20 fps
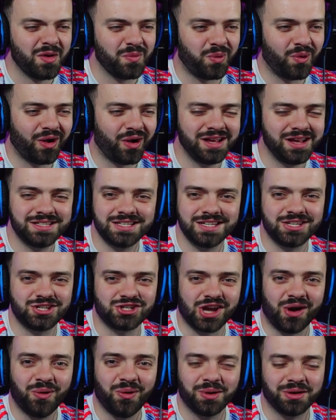Why is he
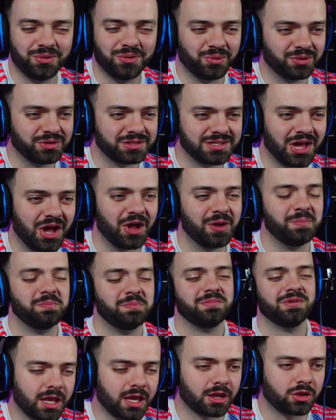shouting all the time?
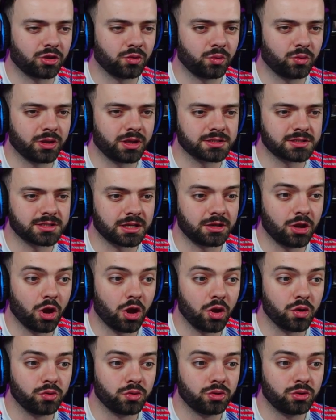Deku, what are you going to say? No.